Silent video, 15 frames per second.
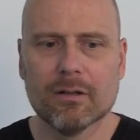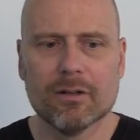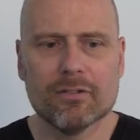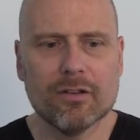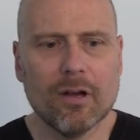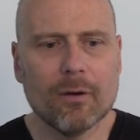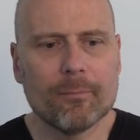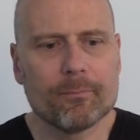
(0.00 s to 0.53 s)

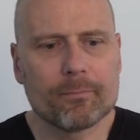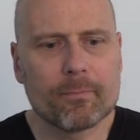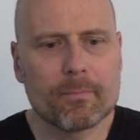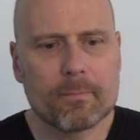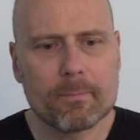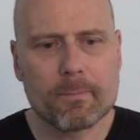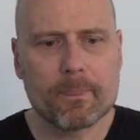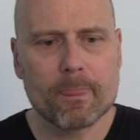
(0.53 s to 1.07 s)
So,
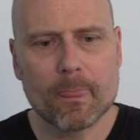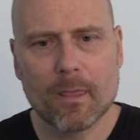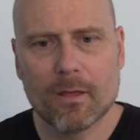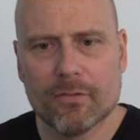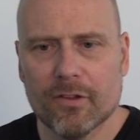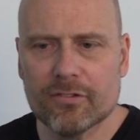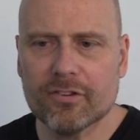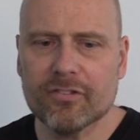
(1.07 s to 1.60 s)

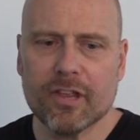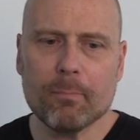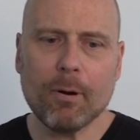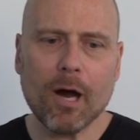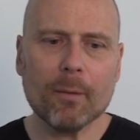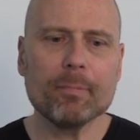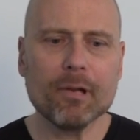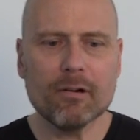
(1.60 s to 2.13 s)
this is the
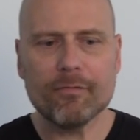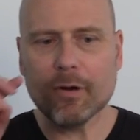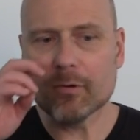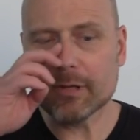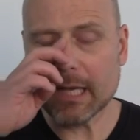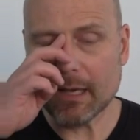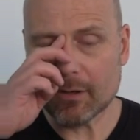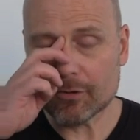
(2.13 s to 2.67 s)
popular
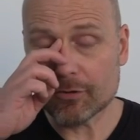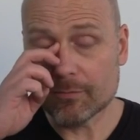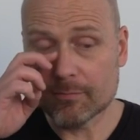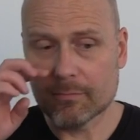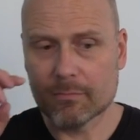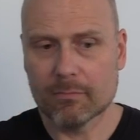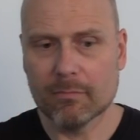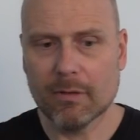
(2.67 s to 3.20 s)
vote count
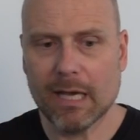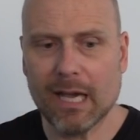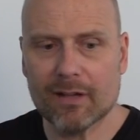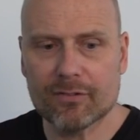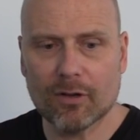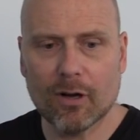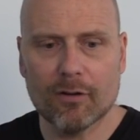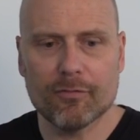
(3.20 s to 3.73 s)

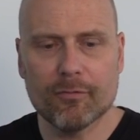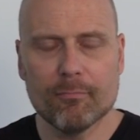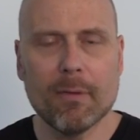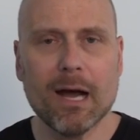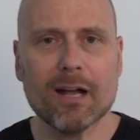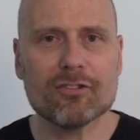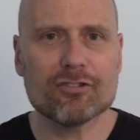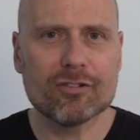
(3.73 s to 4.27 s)
as of
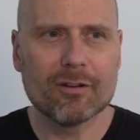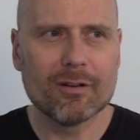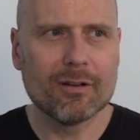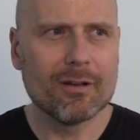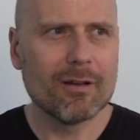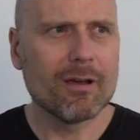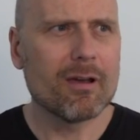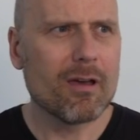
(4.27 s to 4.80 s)
March
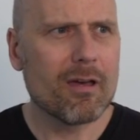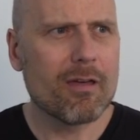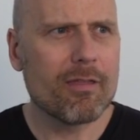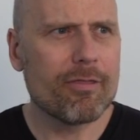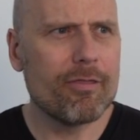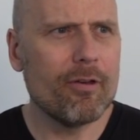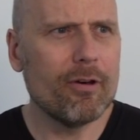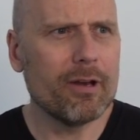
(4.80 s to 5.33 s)

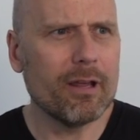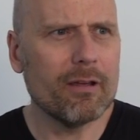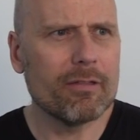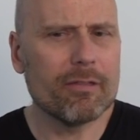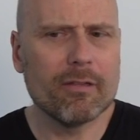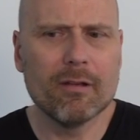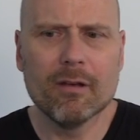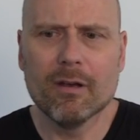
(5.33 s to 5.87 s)

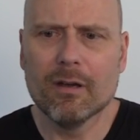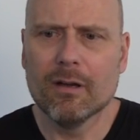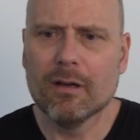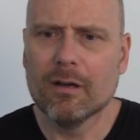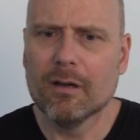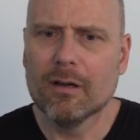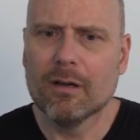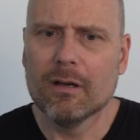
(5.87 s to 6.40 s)
30th.
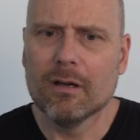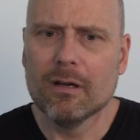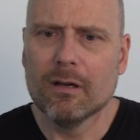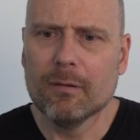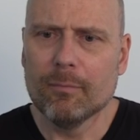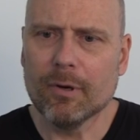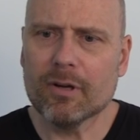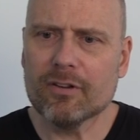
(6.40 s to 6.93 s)

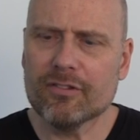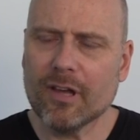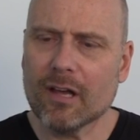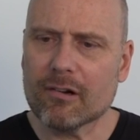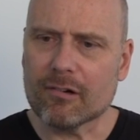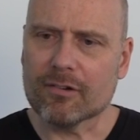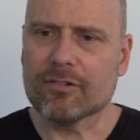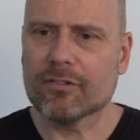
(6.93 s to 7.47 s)
Bernie
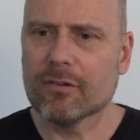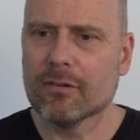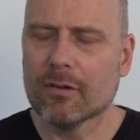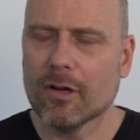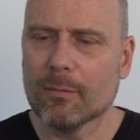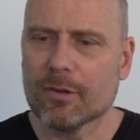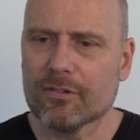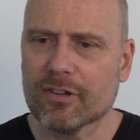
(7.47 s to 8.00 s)
Sanders,
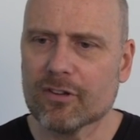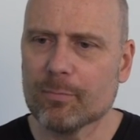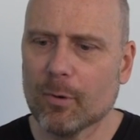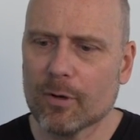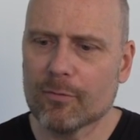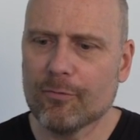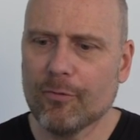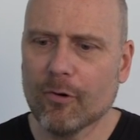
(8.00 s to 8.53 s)
almost
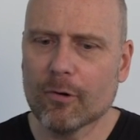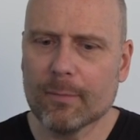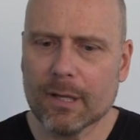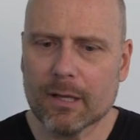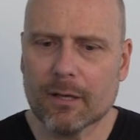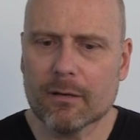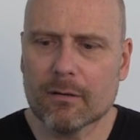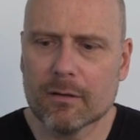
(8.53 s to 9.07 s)
6.4
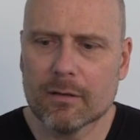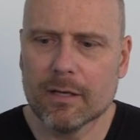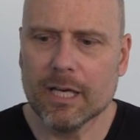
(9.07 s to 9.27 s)
million.